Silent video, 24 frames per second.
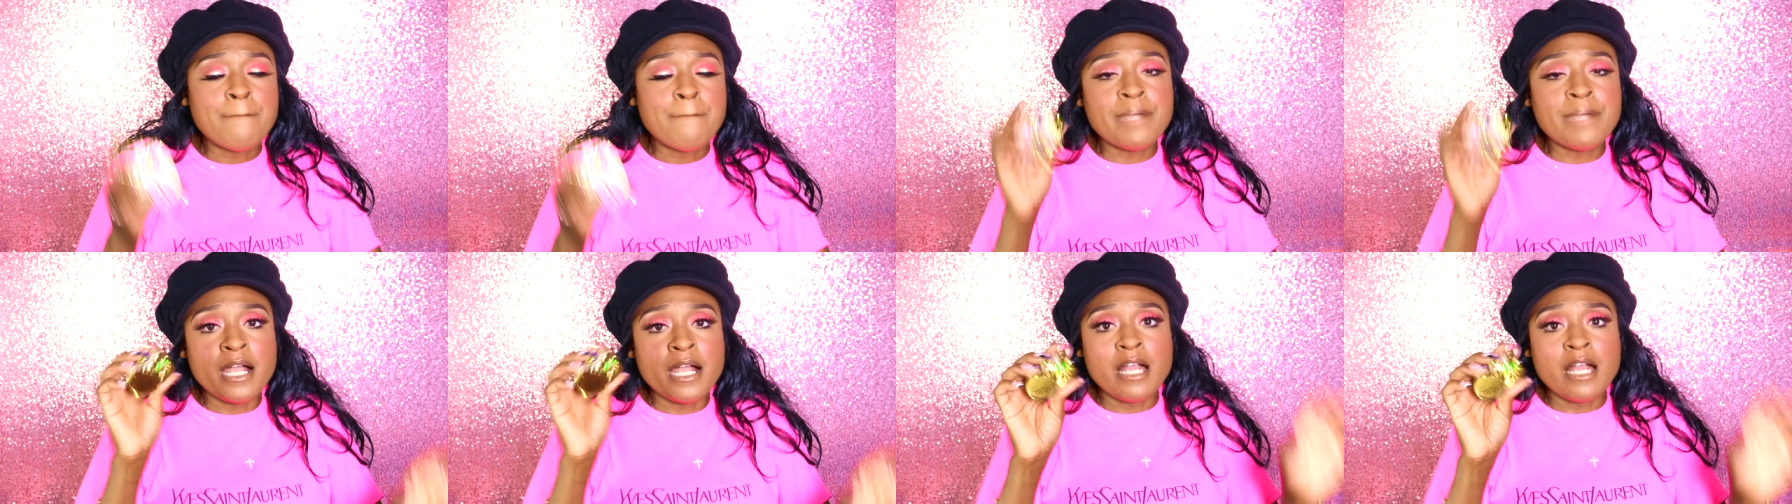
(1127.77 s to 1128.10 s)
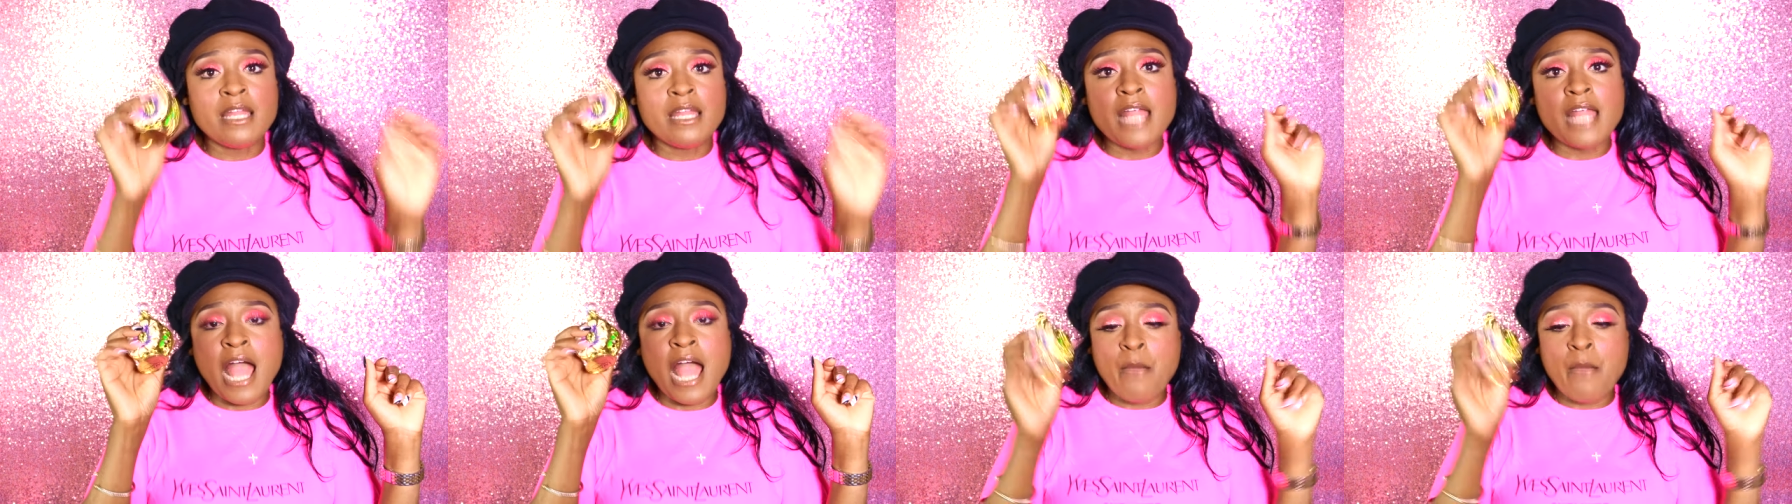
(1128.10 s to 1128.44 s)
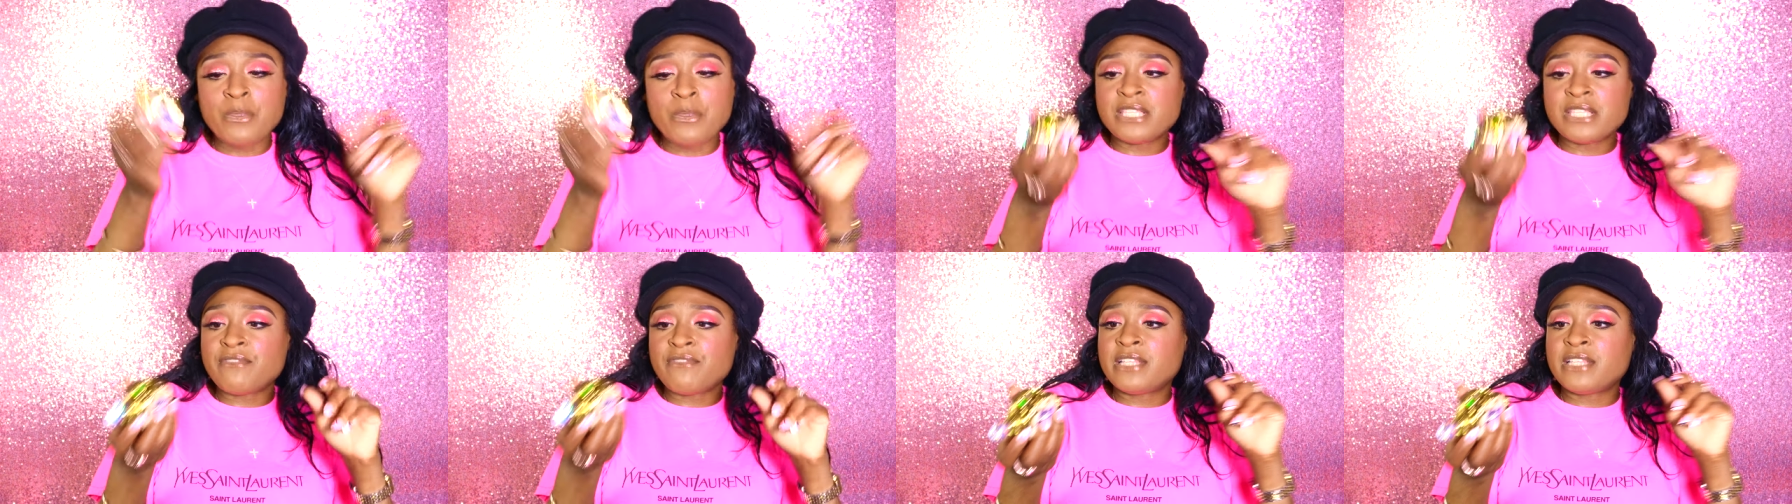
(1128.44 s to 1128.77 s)
but I
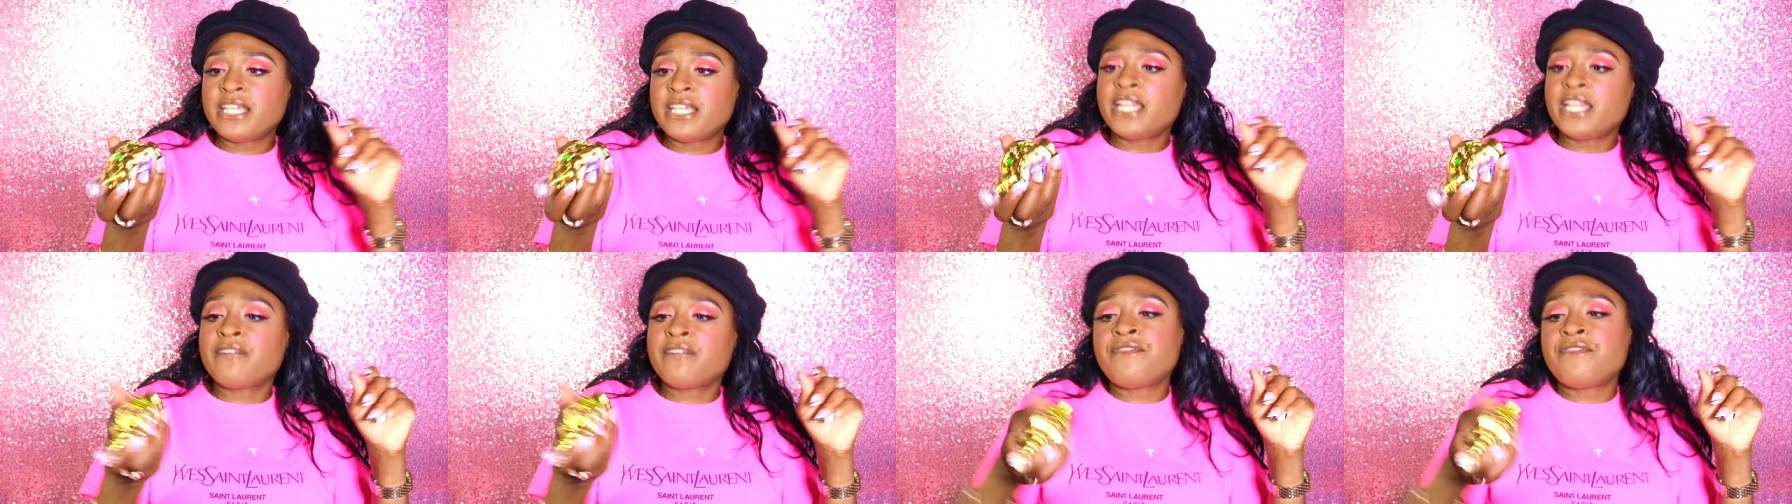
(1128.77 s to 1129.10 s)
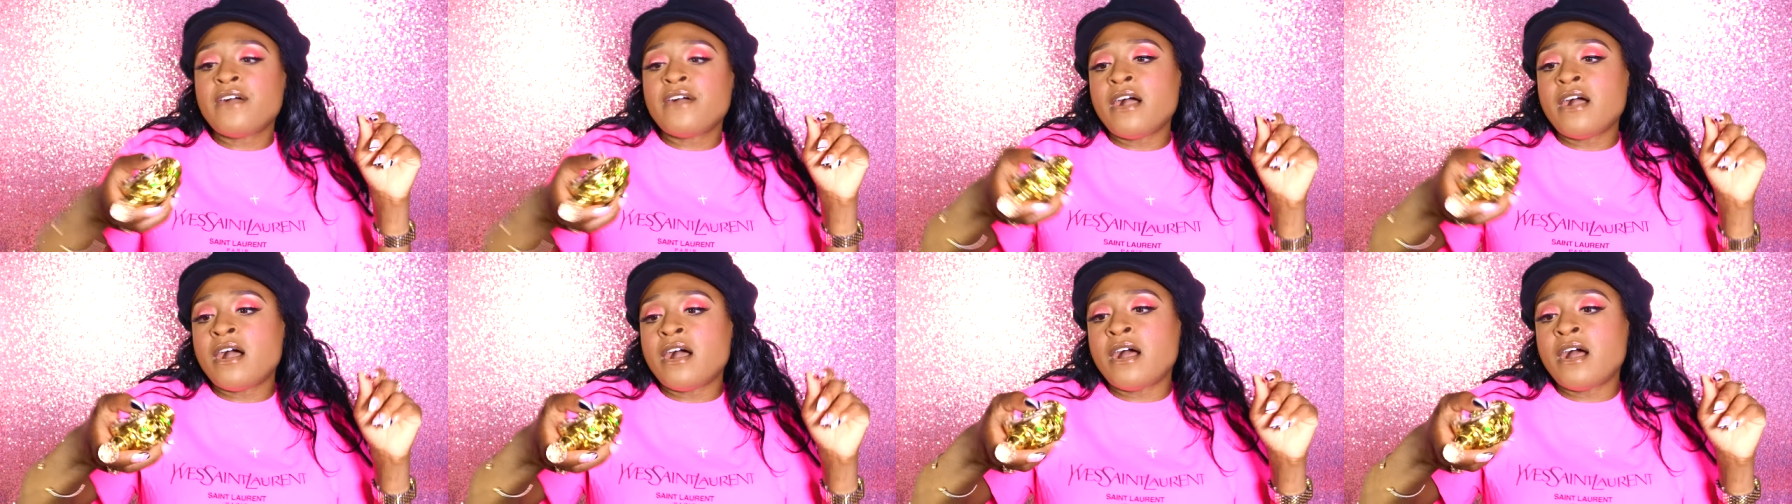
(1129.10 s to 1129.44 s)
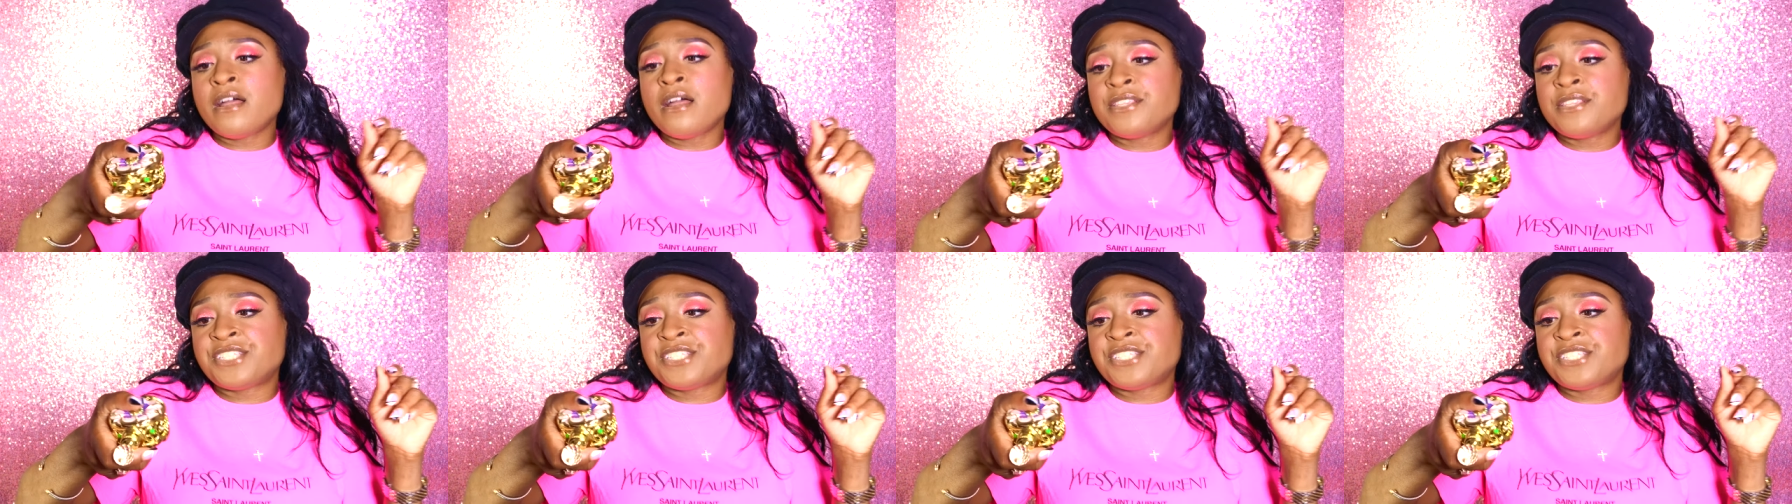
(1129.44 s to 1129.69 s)
wasn't really here for her.